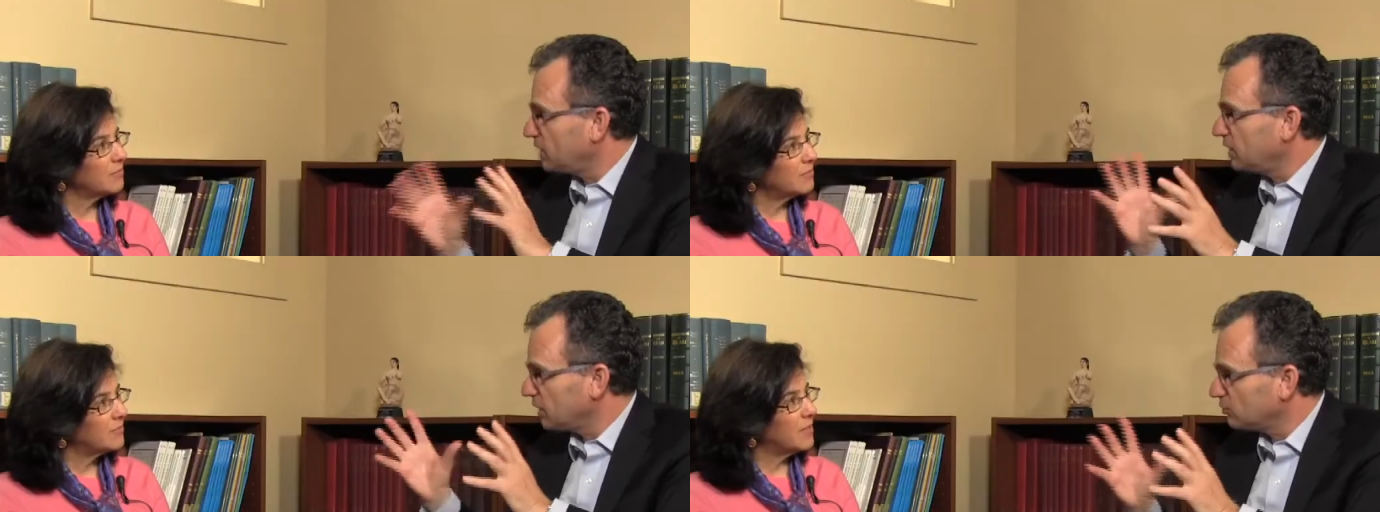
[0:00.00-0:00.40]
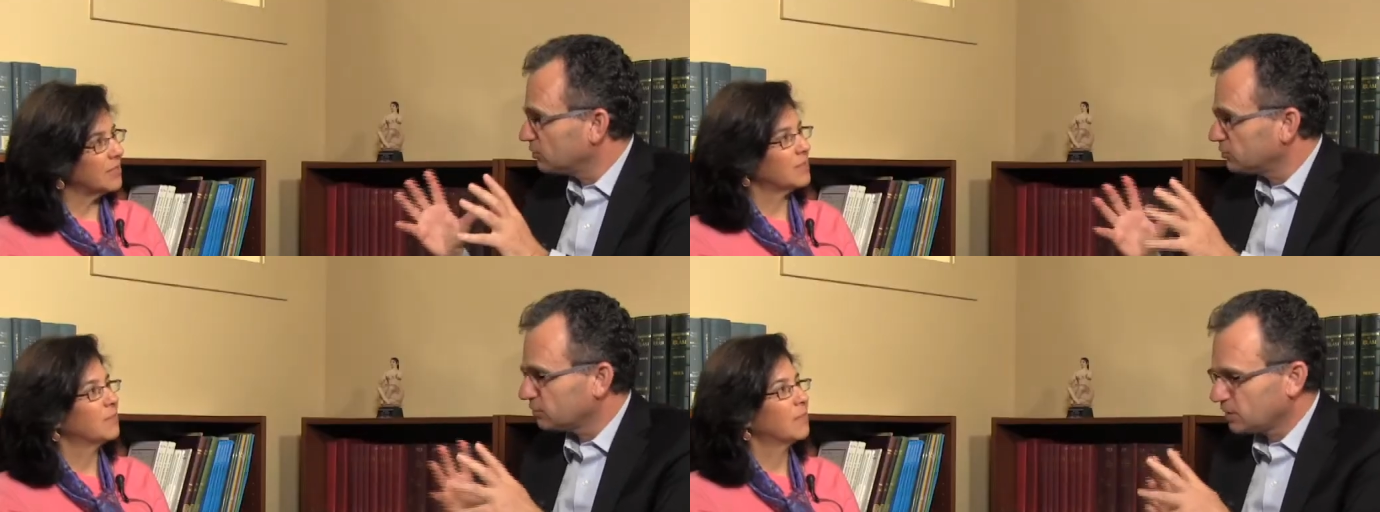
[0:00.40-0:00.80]
Speaker 1: remaining, and
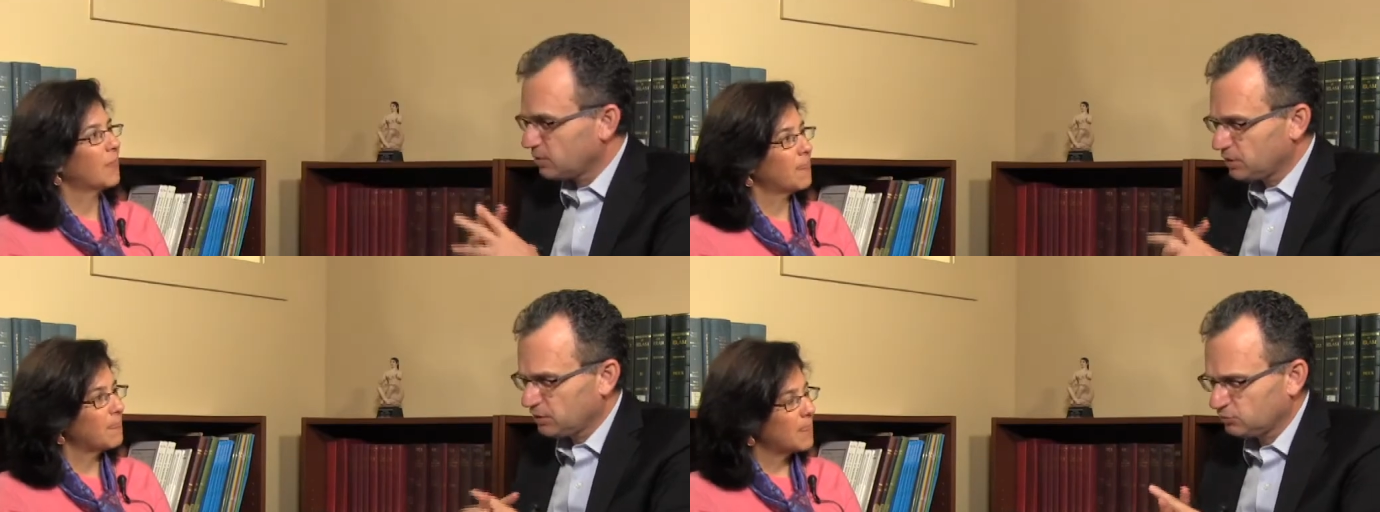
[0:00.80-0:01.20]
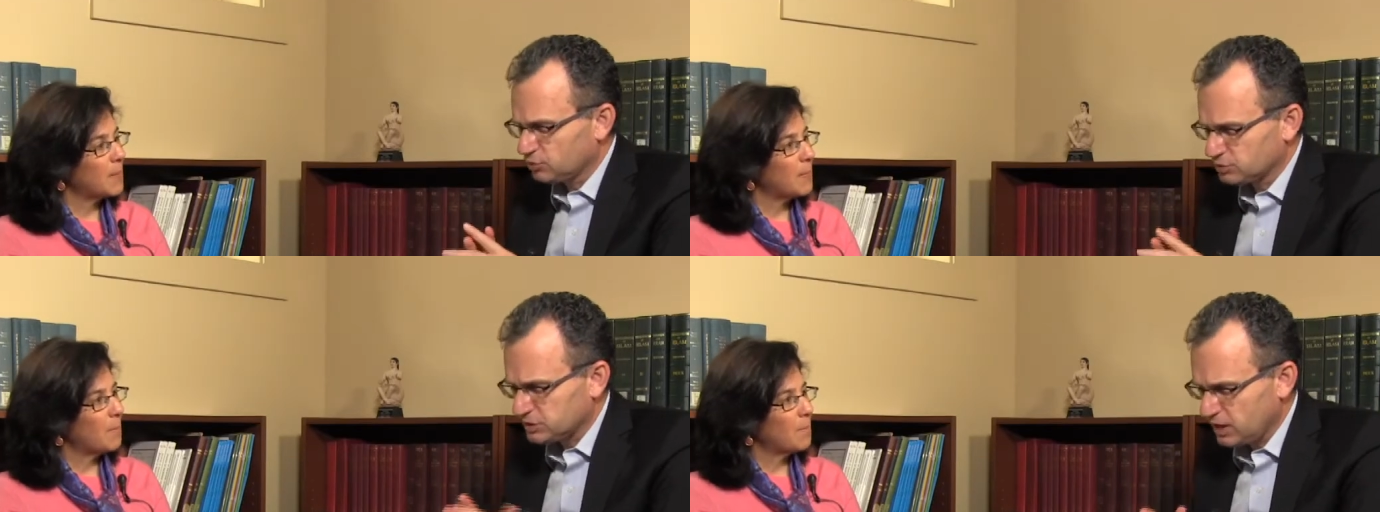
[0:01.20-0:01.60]
yes. we're sort of coming
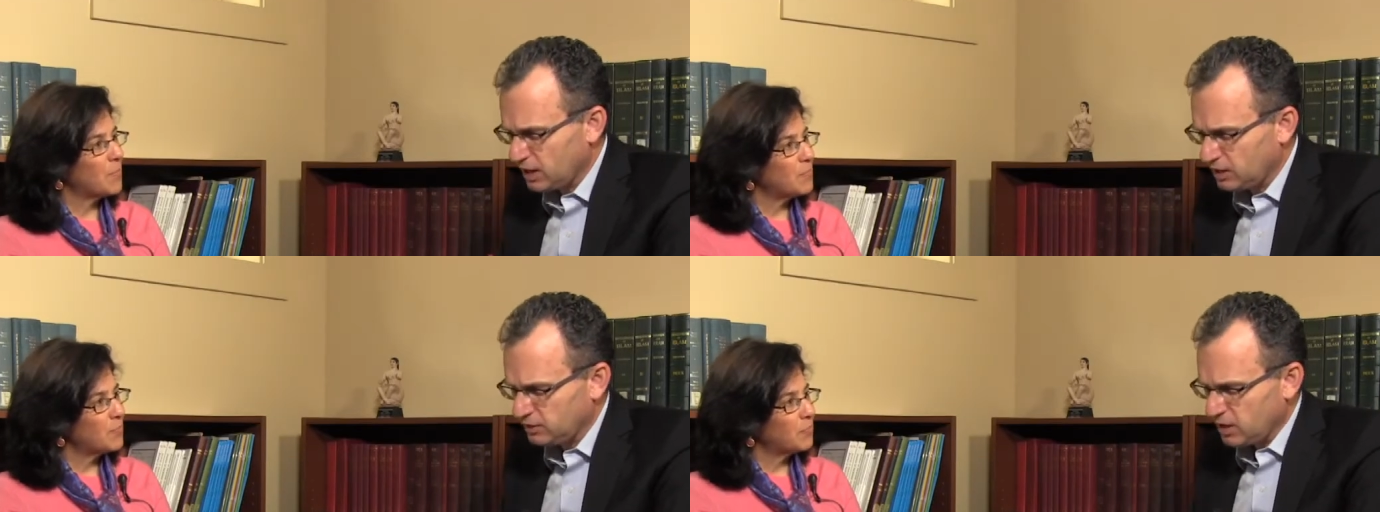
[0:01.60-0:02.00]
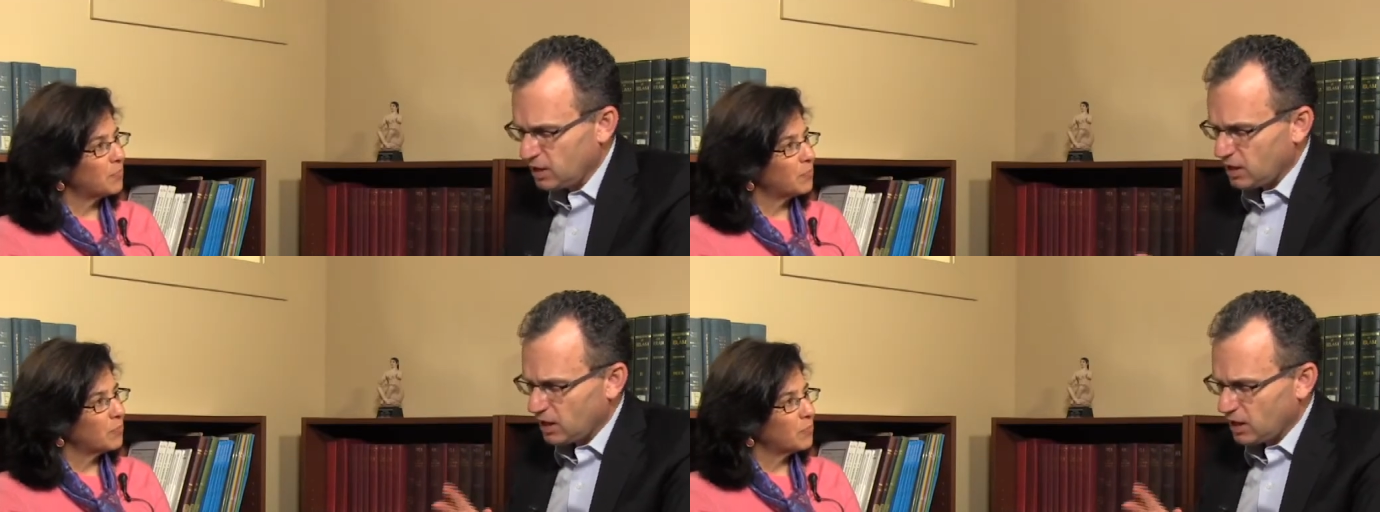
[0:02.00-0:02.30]
towards the end.